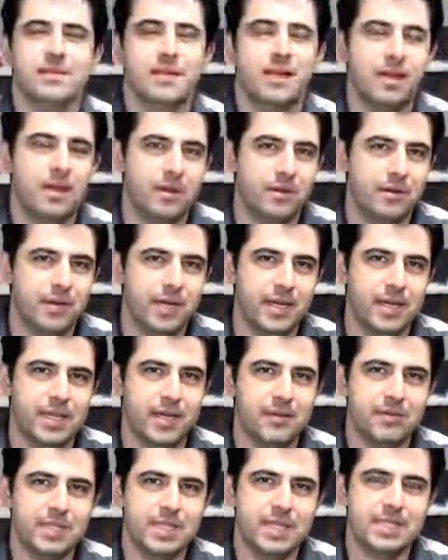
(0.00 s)
Alright,
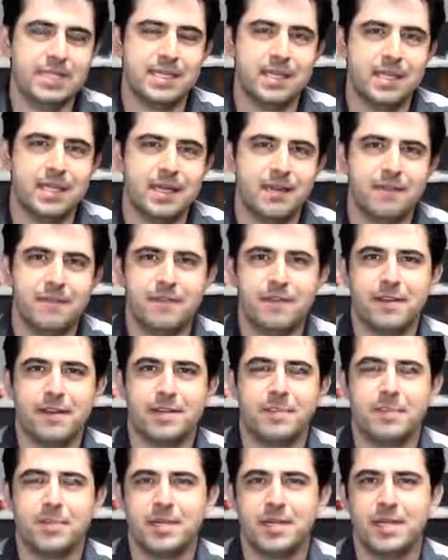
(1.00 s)
that was easy
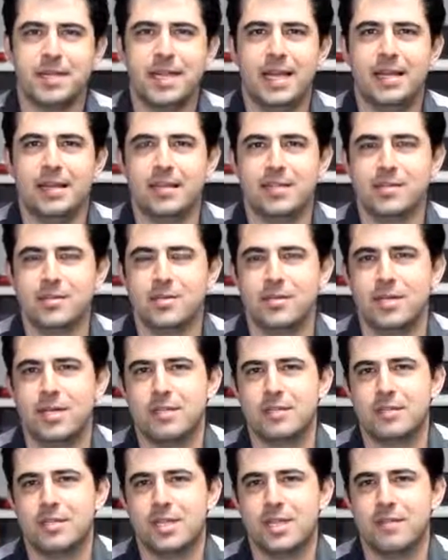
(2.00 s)
enough, but now let's go
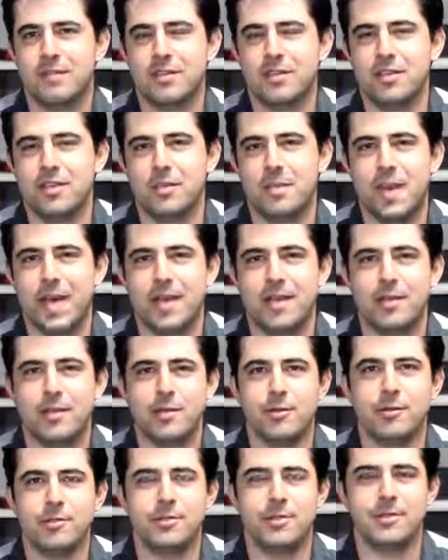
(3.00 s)
on to giving you the bad
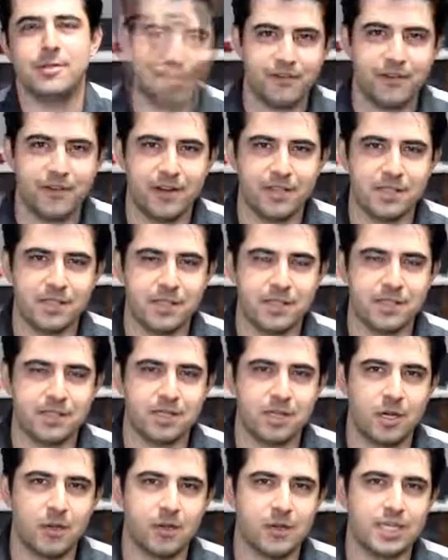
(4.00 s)
news. First, let's
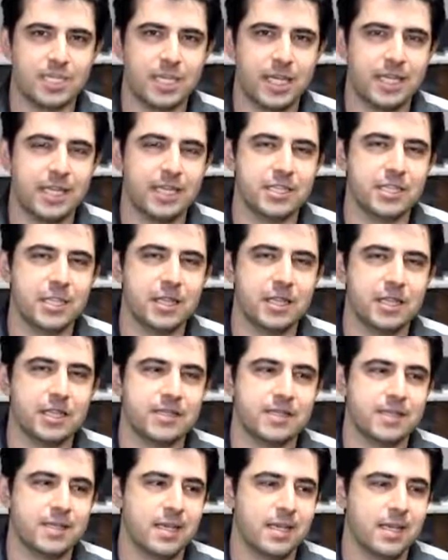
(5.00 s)
start with check engine
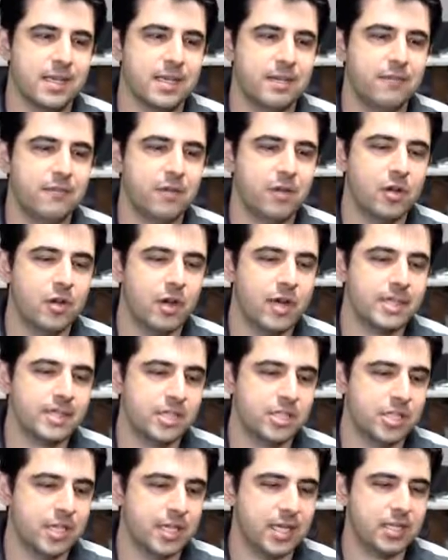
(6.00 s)
lights. If your car has
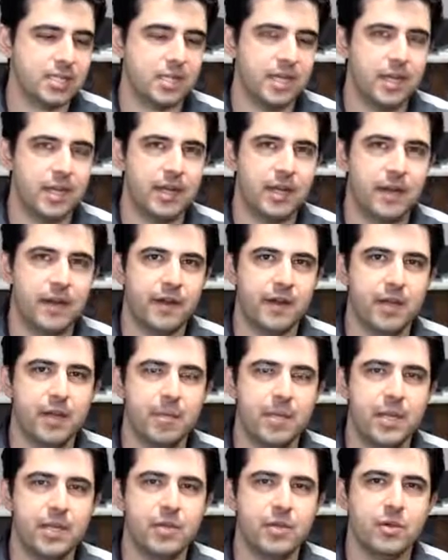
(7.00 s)
a check engine light, I
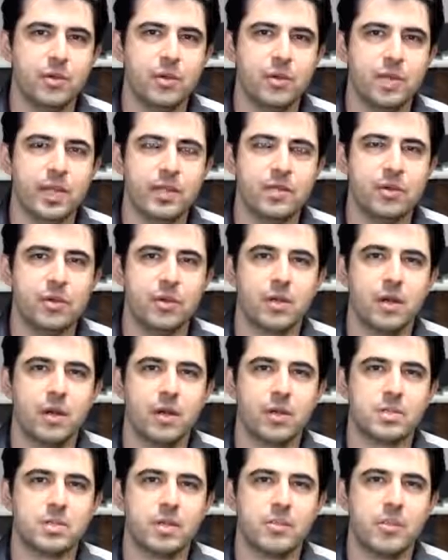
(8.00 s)
recommend you go get your
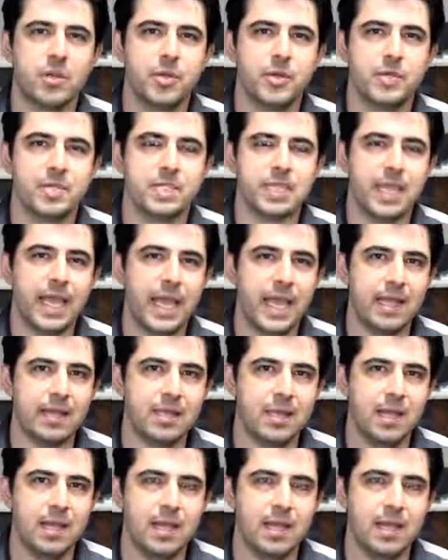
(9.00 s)
car's computer scanned,